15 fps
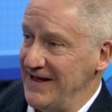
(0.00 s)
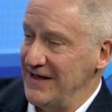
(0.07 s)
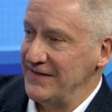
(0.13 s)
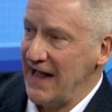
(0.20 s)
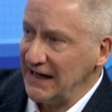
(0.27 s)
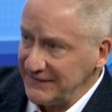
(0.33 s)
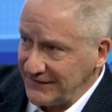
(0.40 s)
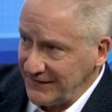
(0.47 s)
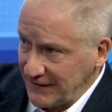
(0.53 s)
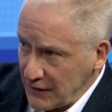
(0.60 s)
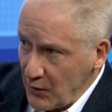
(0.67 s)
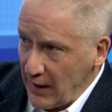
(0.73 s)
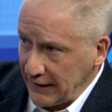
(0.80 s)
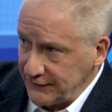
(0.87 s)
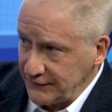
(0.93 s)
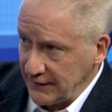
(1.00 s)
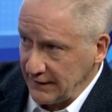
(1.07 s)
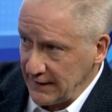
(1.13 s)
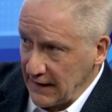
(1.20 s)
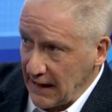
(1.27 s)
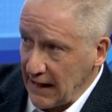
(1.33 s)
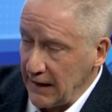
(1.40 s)
That's the question
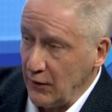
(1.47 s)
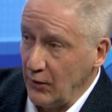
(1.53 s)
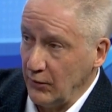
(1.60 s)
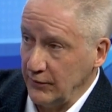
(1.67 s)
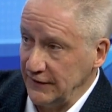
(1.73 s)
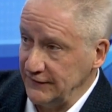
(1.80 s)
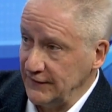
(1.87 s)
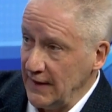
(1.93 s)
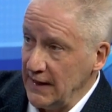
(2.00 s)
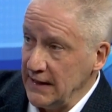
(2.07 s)
that I always